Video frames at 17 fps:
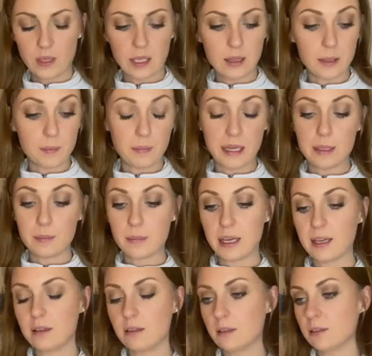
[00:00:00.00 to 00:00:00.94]
The main
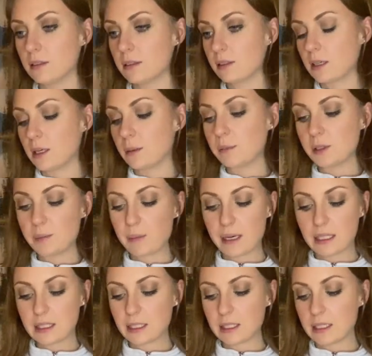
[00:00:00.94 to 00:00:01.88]
male comes
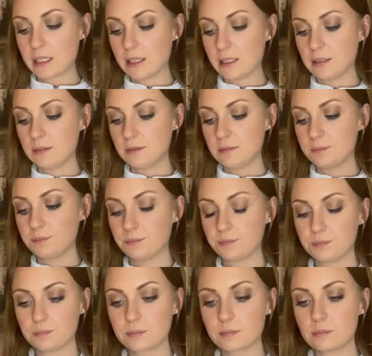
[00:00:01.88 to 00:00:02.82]
back again.
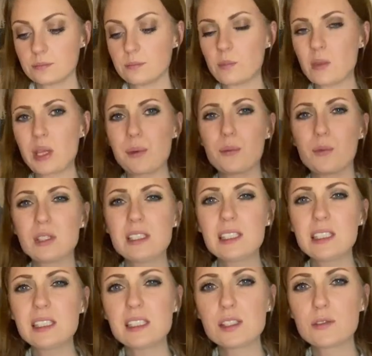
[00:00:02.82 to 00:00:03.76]
Wasn't
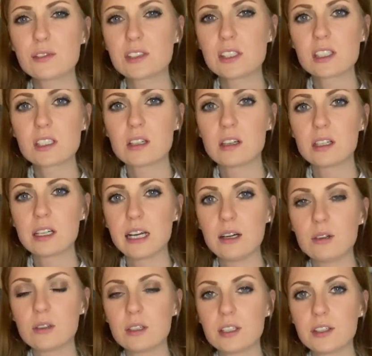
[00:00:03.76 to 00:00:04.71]
this the first card
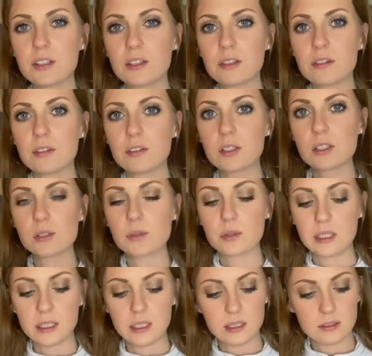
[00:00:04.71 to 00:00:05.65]
out in your first
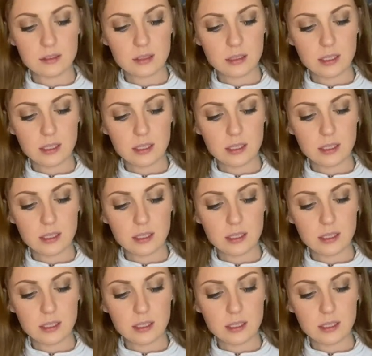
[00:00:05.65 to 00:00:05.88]
reading?